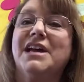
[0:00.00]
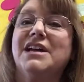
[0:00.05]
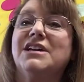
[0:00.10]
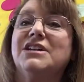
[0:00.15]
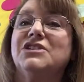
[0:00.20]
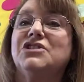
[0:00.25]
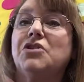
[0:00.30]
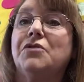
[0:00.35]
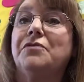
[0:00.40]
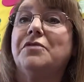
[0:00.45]

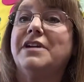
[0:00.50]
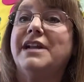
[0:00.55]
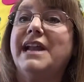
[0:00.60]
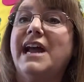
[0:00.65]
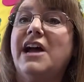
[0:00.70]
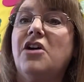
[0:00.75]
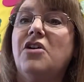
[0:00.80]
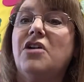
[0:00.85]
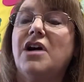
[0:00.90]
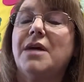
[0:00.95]
So for
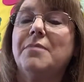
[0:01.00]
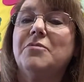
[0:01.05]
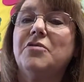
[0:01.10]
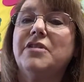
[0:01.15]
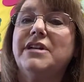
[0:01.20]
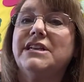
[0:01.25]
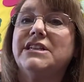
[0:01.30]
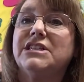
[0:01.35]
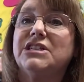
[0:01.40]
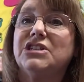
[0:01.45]
now, I'm
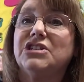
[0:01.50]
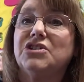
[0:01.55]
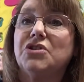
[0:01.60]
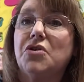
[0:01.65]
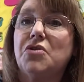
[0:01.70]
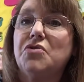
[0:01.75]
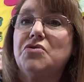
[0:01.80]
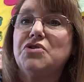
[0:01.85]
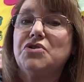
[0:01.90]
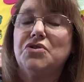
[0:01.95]
going to
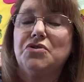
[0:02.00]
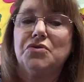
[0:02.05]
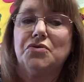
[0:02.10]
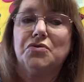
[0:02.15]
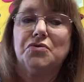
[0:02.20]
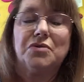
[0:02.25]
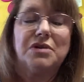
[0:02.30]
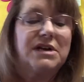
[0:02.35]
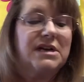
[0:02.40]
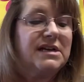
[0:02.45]
show
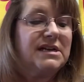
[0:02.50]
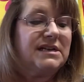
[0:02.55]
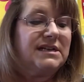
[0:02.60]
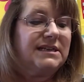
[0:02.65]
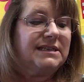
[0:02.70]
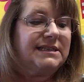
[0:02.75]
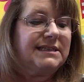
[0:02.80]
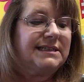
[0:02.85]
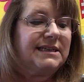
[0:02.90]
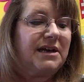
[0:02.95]
you
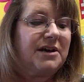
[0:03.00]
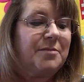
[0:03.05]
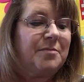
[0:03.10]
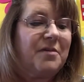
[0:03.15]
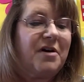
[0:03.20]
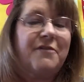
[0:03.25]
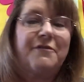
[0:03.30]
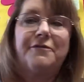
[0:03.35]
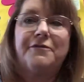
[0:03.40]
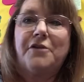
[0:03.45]
some
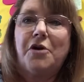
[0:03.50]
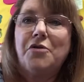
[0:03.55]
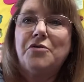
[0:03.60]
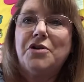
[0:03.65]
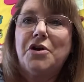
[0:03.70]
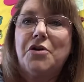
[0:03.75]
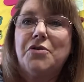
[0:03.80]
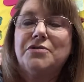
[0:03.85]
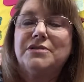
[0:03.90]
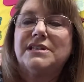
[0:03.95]

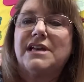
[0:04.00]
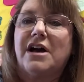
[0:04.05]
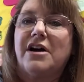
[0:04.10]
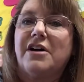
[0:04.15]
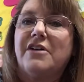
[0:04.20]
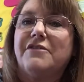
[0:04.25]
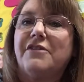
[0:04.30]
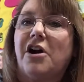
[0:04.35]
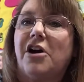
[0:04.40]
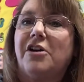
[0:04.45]
photos
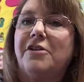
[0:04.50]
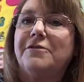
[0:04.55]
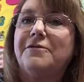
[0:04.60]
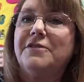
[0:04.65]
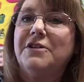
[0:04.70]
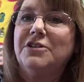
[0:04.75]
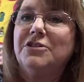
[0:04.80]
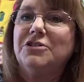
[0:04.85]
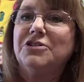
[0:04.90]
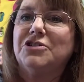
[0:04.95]
of our
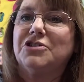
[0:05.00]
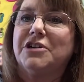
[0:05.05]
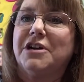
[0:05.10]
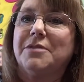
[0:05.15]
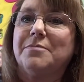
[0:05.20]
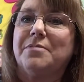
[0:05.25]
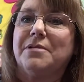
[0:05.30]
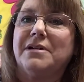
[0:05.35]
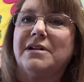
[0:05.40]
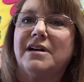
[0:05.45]
field
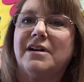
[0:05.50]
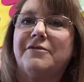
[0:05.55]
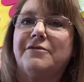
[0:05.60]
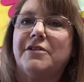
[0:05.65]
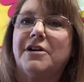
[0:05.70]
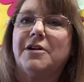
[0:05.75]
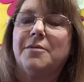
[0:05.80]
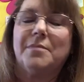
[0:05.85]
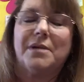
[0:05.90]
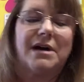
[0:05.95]
trip
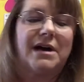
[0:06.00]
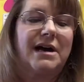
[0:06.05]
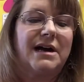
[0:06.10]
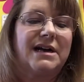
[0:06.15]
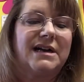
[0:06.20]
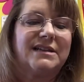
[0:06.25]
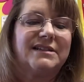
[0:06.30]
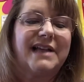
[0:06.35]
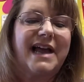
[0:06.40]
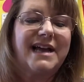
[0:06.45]
from
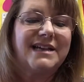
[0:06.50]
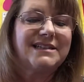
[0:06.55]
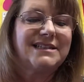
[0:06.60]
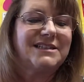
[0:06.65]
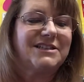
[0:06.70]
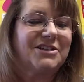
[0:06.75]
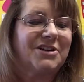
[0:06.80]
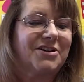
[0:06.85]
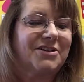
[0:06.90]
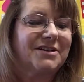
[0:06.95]
last
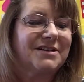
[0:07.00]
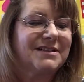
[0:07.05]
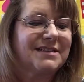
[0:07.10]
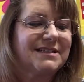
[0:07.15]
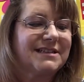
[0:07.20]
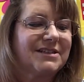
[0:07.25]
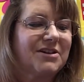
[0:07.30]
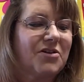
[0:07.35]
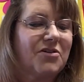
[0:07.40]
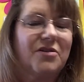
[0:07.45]
year.
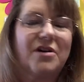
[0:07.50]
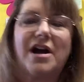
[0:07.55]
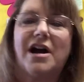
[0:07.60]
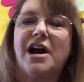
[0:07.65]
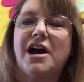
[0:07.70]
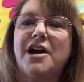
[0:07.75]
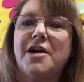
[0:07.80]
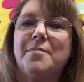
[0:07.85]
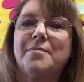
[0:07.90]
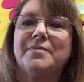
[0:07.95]
So
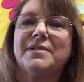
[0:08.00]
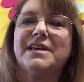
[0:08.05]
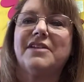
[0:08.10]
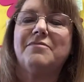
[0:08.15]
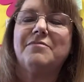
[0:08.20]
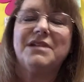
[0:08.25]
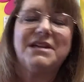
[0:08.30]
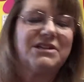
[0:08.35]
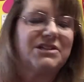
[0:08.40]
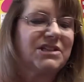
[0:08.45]
give
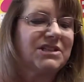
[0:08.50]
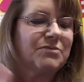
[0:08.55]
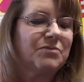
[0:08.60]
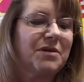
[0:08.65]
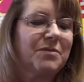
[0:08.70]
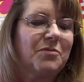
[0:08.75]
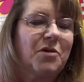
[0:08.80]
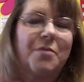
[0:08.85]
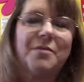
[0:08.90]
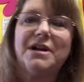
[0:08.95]
me just
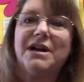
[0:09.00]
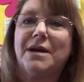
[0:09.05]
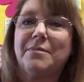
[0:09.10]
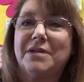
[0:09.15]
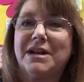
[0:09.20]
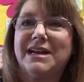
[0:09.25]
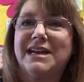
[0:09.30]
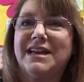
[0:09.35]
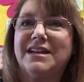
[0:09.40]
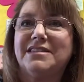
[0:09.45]
one moment. I'm going
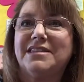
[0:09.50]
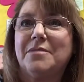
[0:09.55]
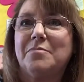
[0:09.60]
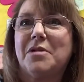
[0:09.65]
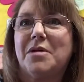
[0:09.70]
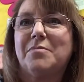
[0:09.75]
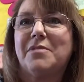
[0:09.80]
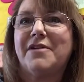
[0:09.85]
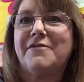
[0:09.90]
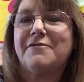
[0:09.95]
to get them
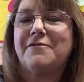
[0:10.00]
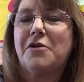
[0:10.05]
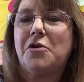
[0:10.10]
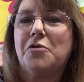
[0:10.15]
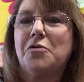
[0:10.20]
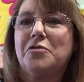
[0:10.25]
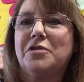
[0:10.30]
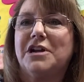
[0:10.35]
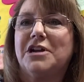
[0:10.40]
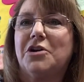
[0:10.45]
on my
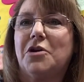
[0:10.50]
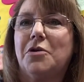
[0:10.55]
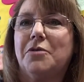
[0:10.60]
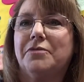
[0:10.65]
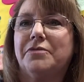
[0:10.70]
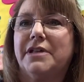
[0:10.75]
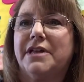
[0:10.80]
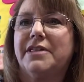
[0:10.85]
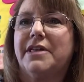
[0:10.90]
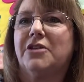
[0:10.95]
phone and
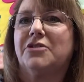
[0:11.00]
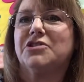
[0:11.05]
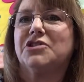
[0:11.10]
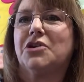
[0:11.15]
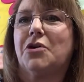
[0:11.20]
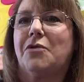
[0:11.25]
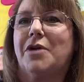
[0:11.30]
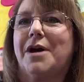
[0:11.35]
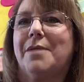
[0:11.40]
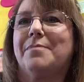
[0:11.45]
hopefully they'll
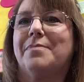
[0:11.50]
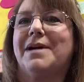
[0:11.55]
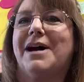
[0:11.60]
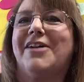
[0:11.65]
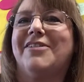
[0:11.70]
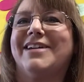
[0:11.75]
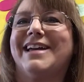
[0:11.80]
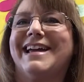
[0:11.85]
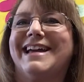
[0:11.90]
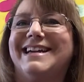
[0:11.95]
show up.
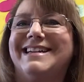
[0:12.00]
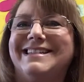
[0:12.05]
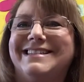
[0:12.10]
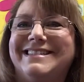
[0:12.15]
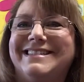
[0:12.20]
Okay.